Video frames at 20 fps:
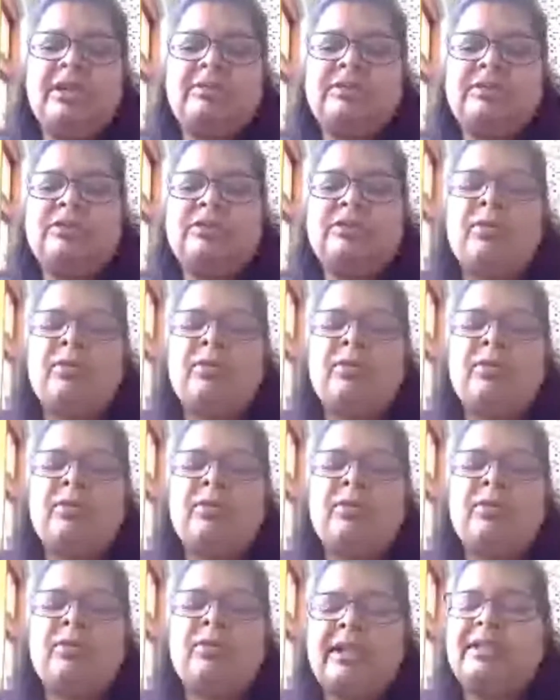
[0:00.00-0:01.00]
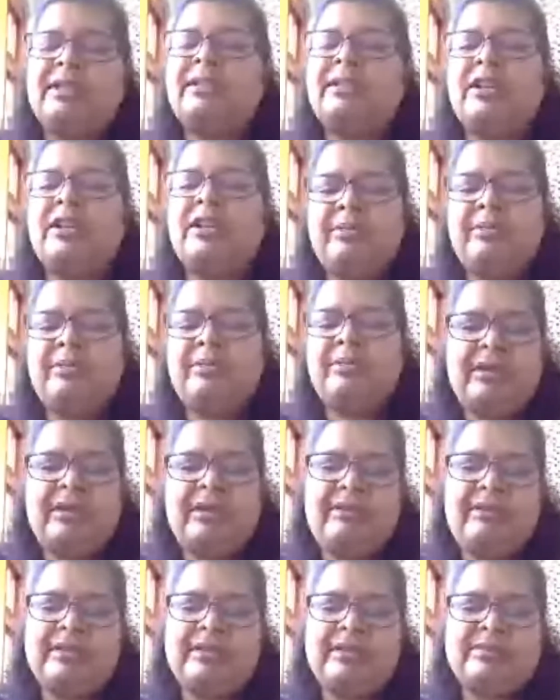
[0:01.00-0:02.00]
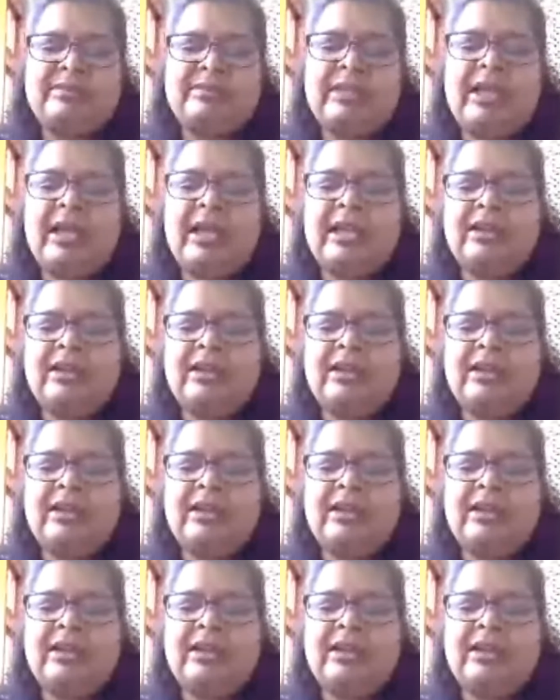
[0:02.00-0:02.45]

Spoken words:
will do quite well in urban areas with the